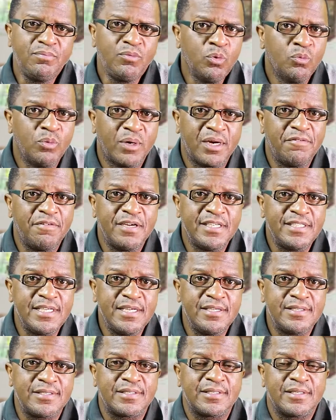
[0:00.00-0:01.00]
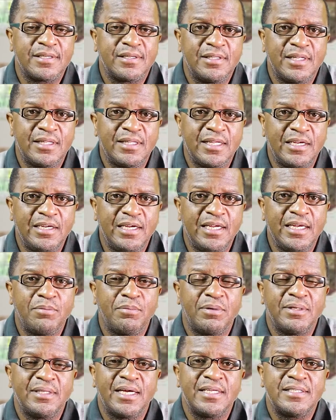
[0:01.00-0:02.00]
whatever it is that they're learning,
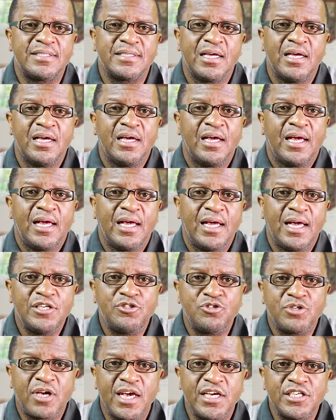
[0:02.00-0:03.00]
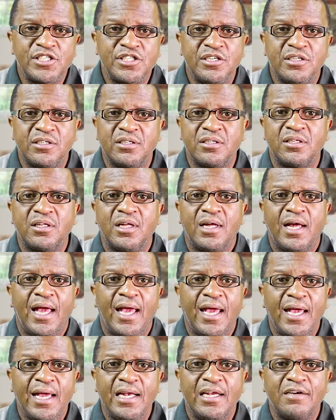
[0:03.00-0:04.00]
whether it's educational,
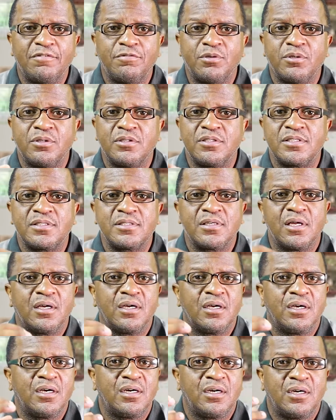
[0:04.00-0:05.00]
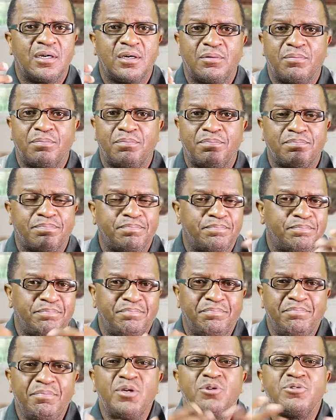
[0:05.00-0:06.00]
A levels, uh,
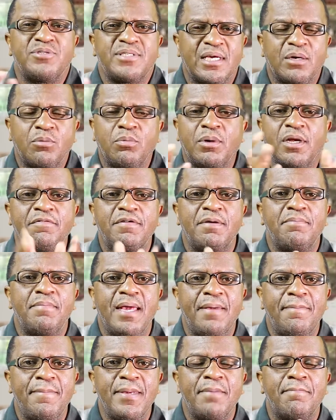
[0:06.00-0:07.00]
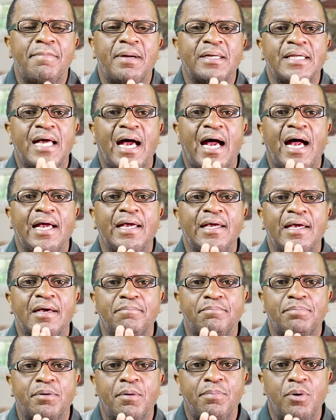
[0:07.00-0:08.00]
music, whatever it may be. But I am
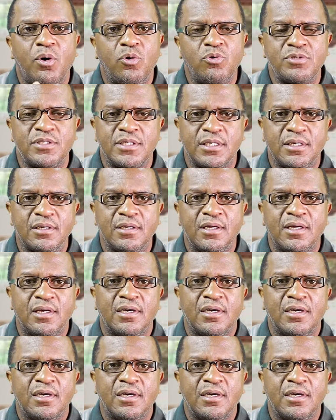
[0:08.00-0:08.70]
proposing